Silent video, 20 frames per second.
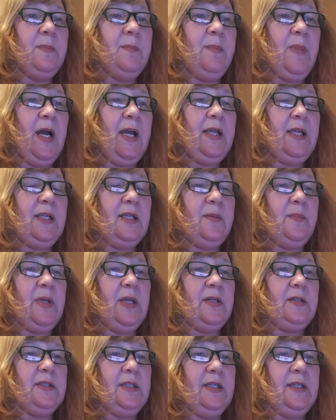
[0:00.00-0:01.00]
My
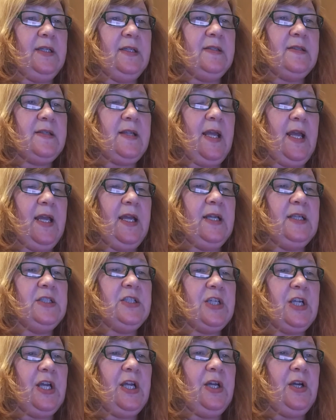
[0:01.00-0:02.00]
email is
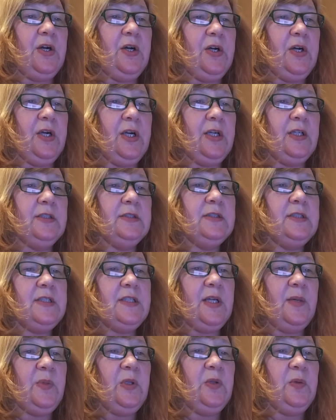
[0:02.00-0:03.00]

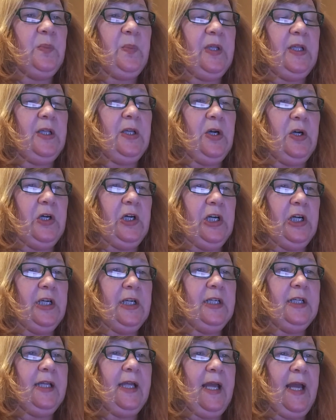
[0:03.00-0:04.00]

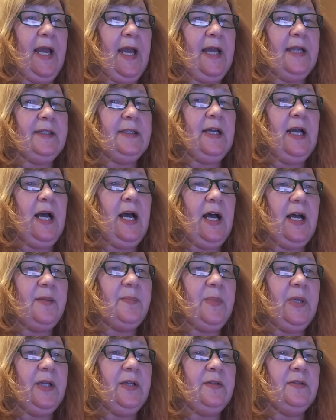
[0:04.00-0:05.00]

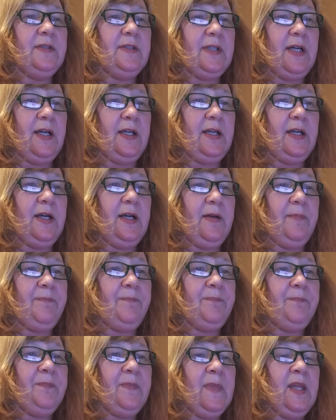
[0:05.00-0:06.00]
ajrwpr@hotmail.com.
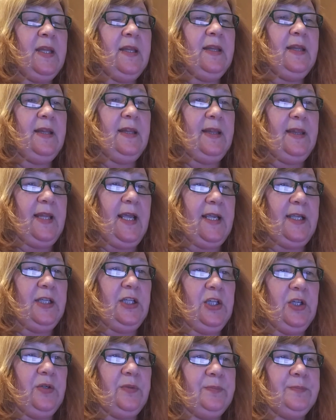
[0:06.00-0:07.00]

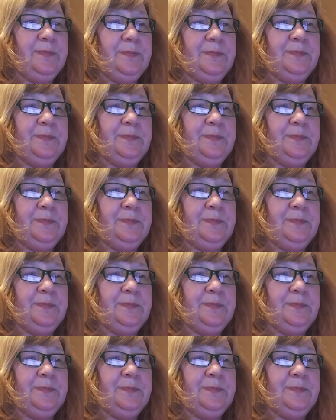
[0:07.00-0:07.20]
Thank you.